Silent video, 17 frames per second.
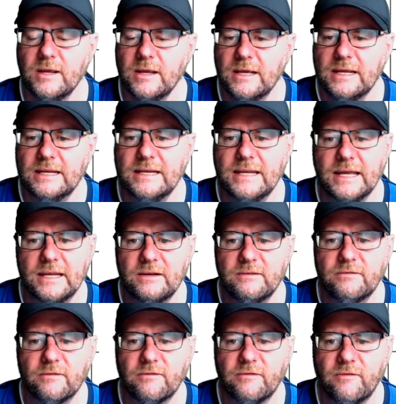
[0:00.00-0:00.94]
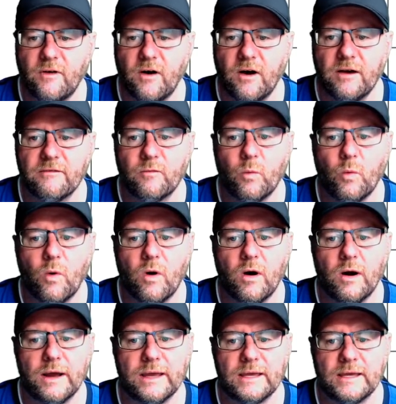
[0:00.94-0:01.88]

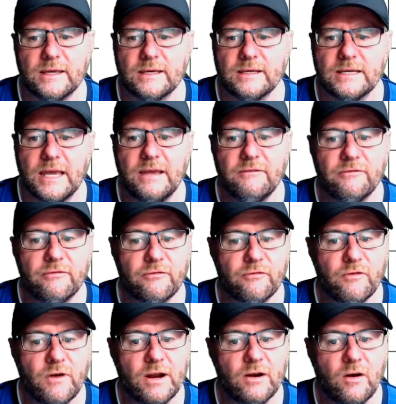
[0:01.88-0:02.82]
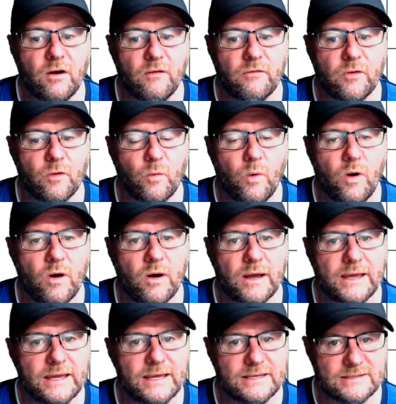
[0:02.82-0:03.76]
-5y here. In front of the
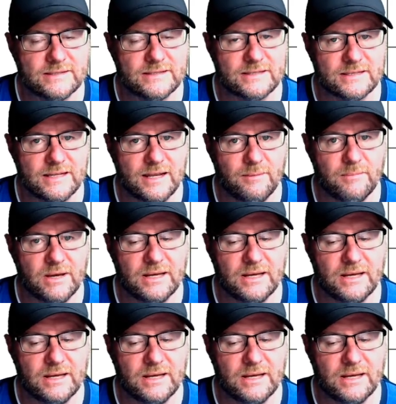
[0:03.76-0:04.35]
y is the number